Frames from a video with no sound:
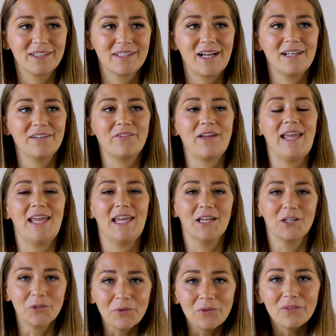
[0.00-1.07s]
kind of
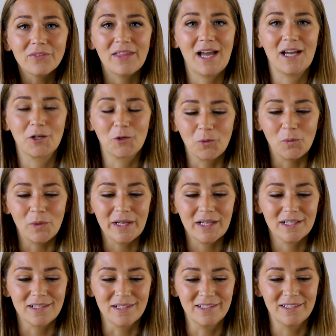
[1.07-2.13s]
handle that
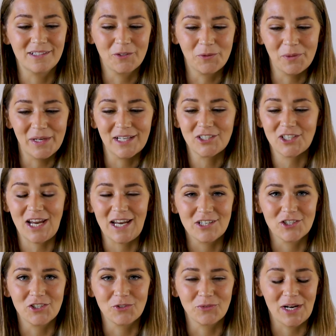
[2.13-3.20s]
quick
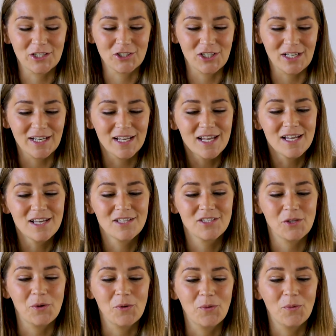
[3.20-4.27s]
change in direction.
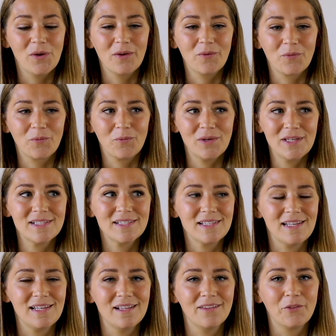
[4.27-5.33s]
So we
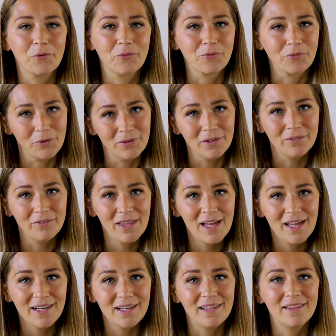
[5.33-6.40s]
see the fruit of
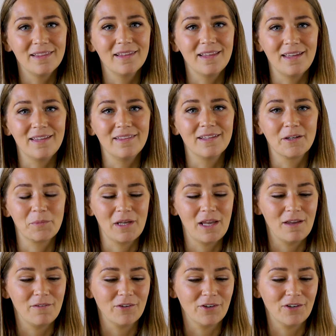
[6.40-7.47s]
that in their
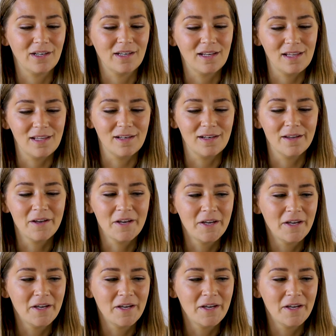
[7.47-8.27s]
behavior and in